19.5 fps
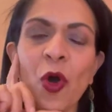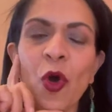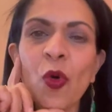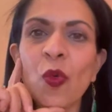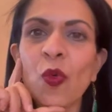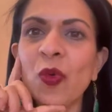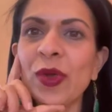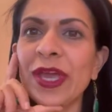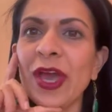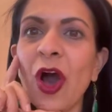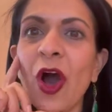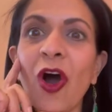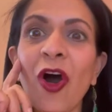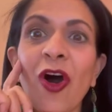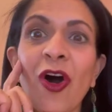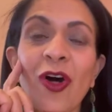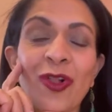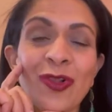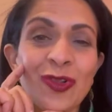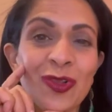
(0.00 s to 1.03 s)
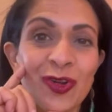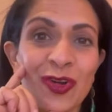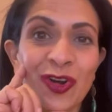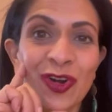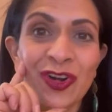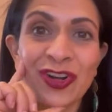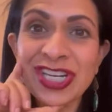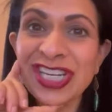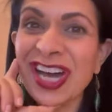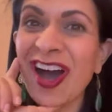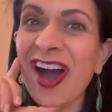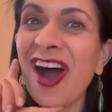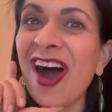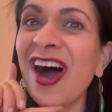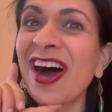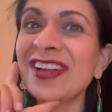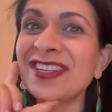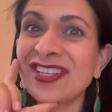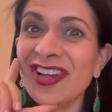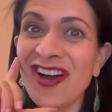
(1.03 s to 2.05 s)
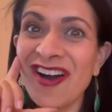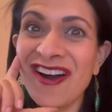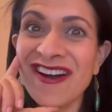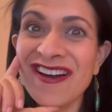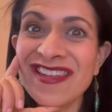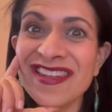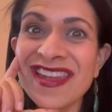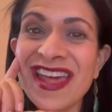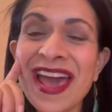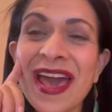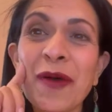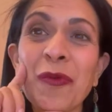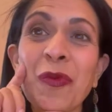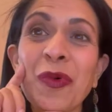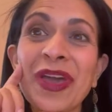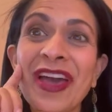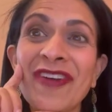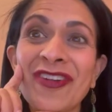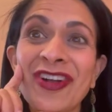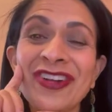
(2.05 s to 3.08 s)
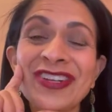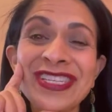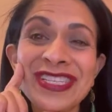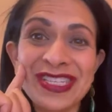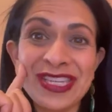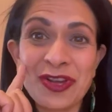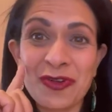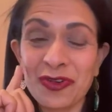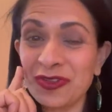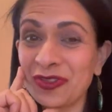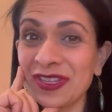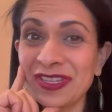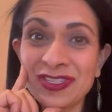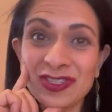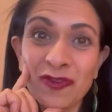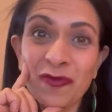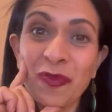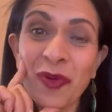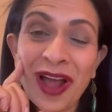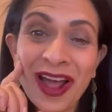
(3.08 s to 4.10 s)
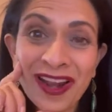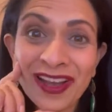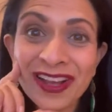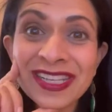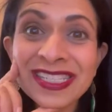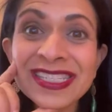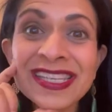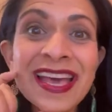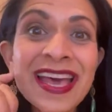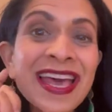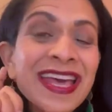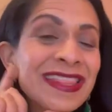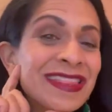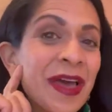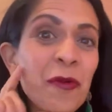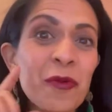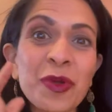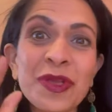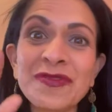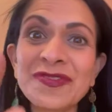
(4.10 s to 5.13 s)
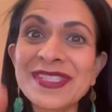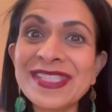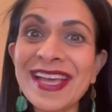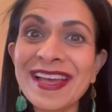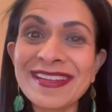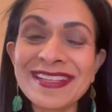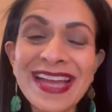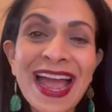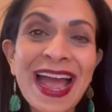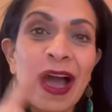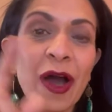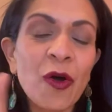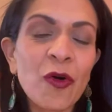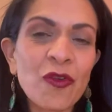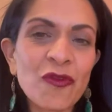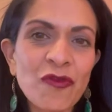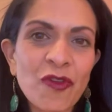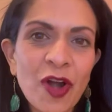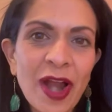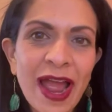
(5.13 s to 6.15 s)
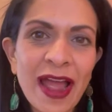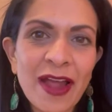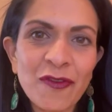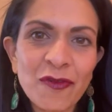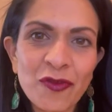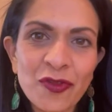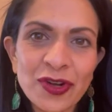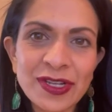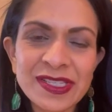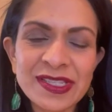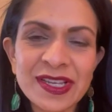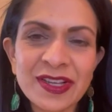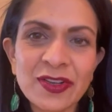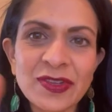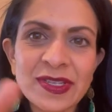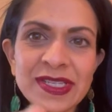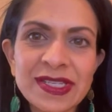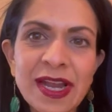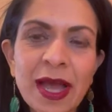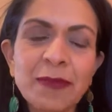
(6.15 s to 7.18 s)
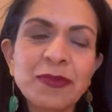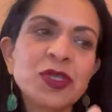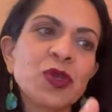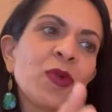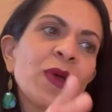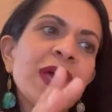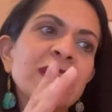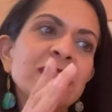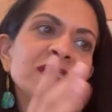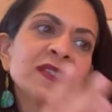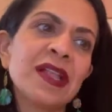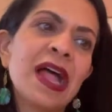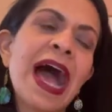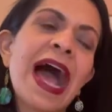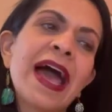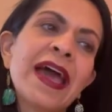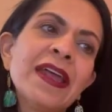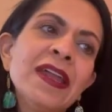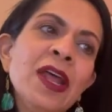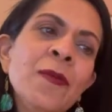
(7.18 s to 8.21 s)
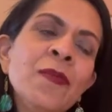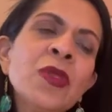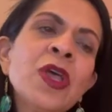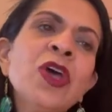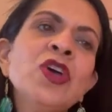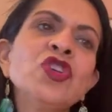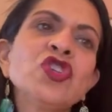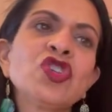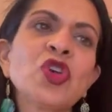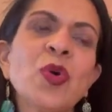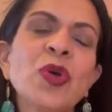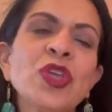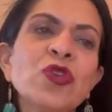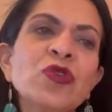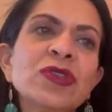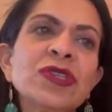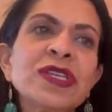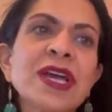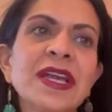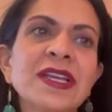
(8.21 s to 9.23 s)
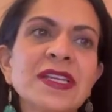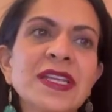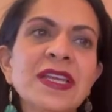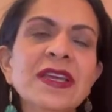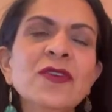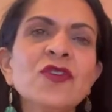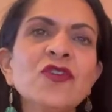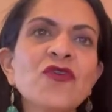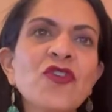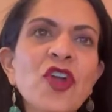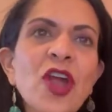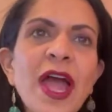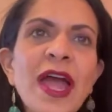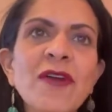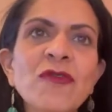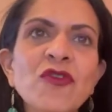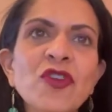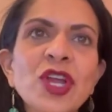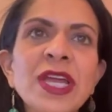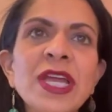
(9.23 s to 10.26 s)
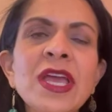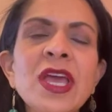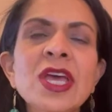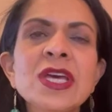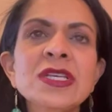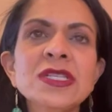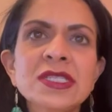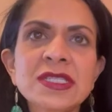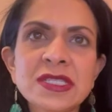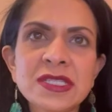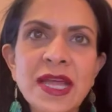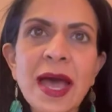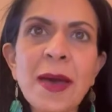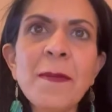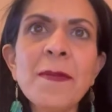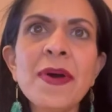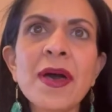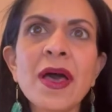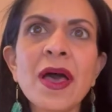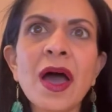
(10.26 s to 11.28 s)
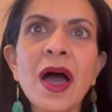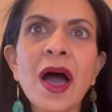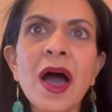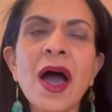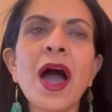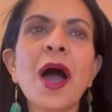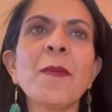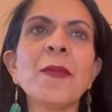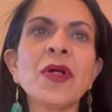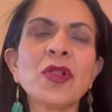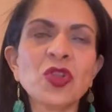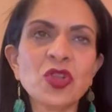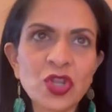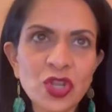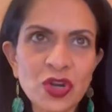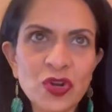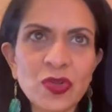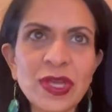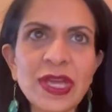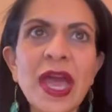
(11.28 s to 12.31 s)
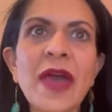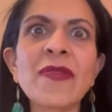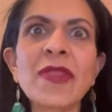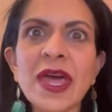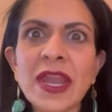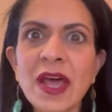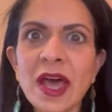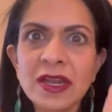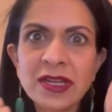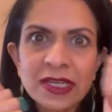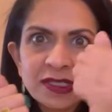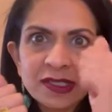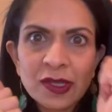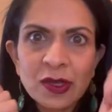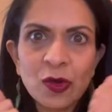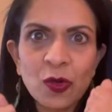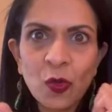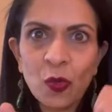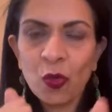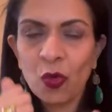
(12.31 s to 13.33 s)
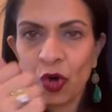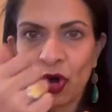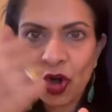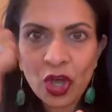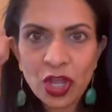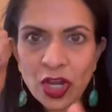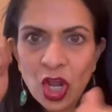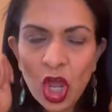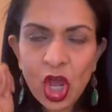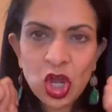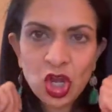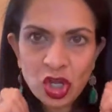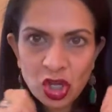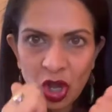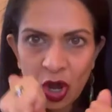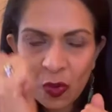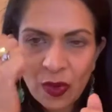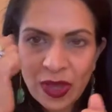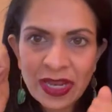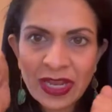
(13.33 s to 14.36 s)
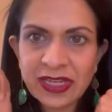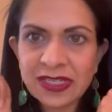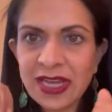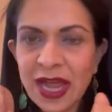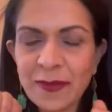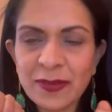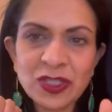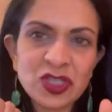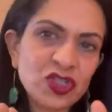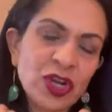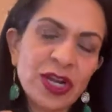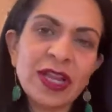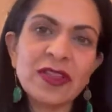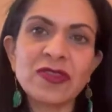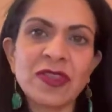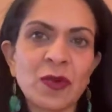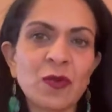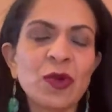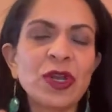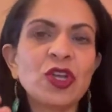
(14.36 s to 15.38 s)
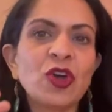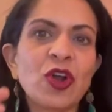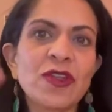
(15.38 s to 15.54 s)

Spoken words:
We all learned a ton, and we have our secret list of products that we've sent out for every single step. So we had a slide showing you the techniques for every step, literally, and then Anissa would go in and demonstrate it. Then we'd go